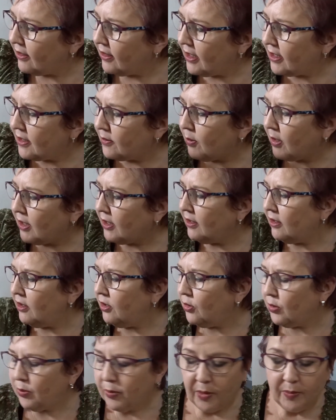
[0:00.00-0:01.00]
This one
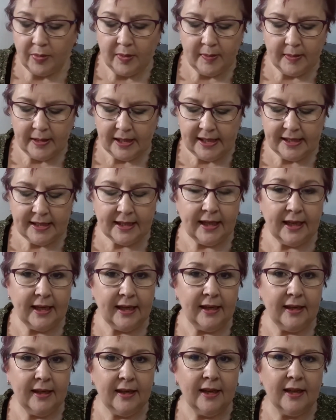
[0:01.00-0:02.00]
you'll probably
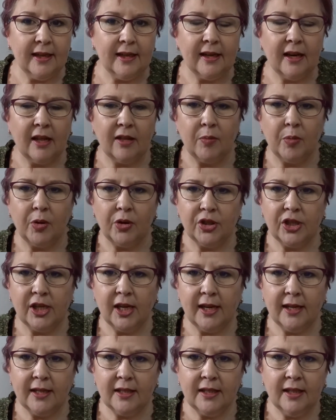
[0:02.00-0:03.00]
see in another
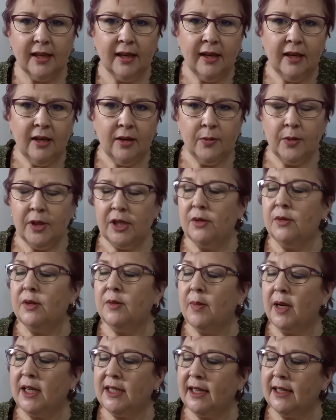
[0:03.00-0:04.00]
project, which
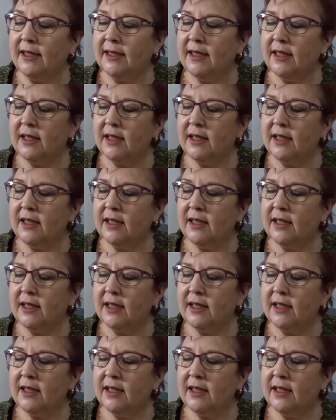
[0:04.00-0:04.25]
was my dad's.